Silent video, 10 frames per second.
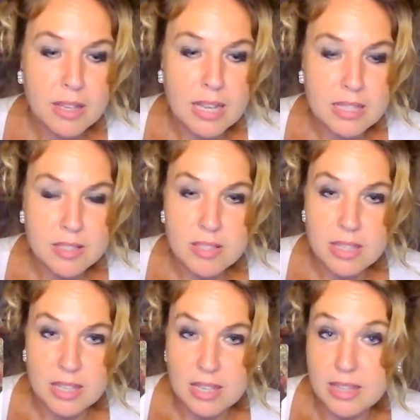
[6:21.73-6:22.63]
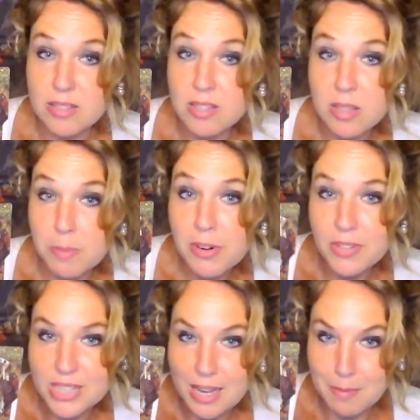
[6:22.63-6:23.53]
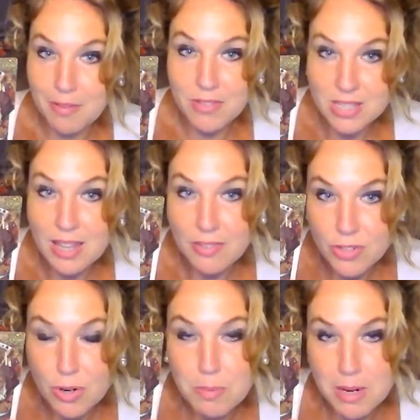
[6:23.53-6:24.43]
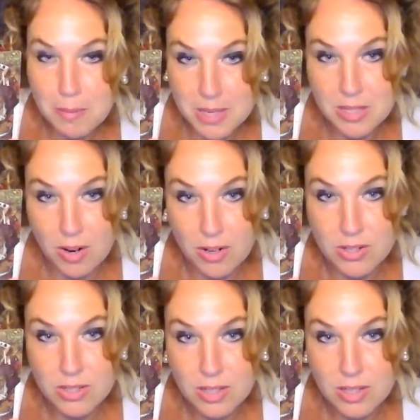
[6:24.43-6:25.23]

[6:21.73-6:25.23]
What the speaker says: this is the perfect time of his life to open up his heart.